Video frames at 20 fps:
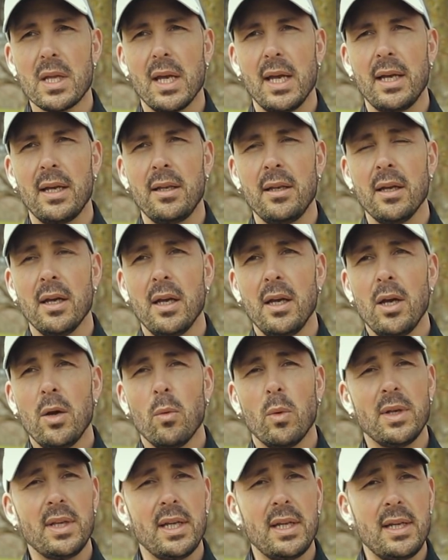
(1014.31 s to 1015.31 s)
And
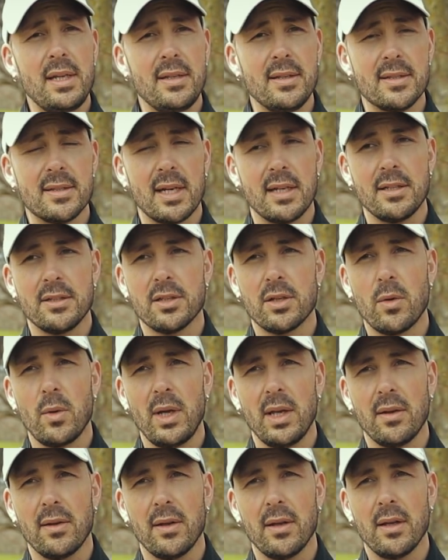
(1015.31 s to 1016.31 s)
one day he decided to
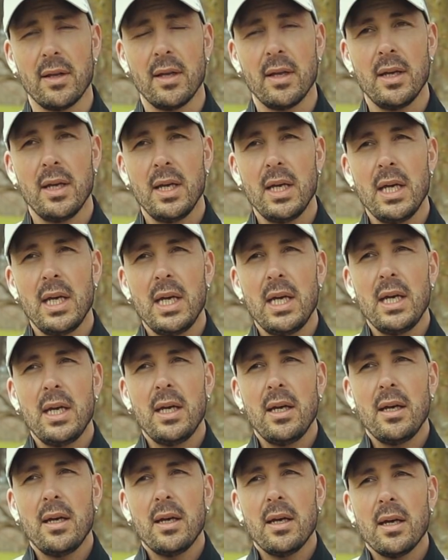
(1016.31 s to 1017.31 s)
quit.
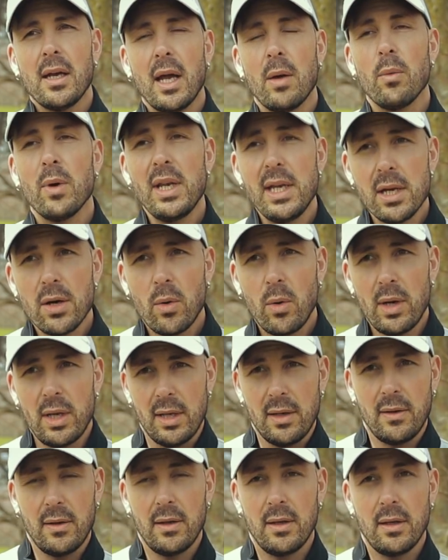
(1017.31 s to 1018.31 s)
And when he
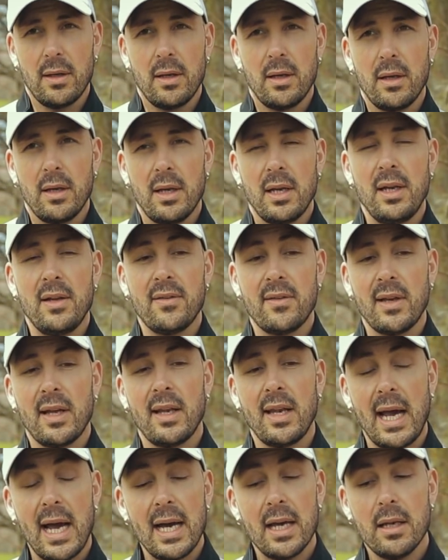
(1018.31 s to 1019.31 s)
quit, he
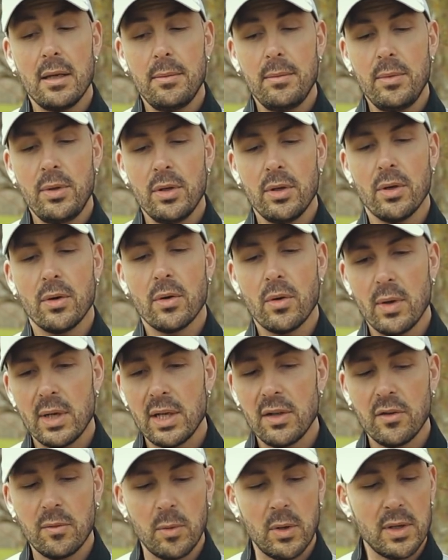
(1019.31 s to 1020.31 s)
said, Adam, you know,
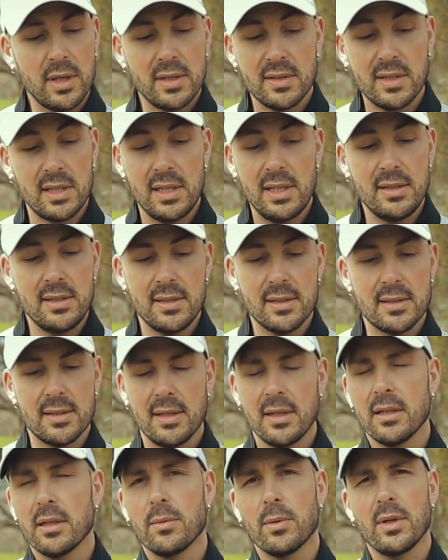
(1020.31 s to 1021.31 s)
quitting smoking is the easiest
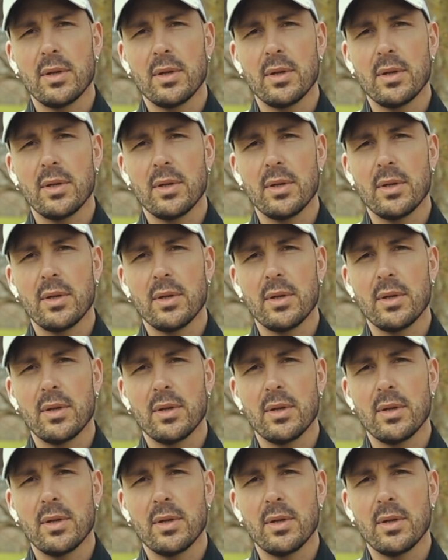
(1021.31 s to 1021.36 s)
thing in the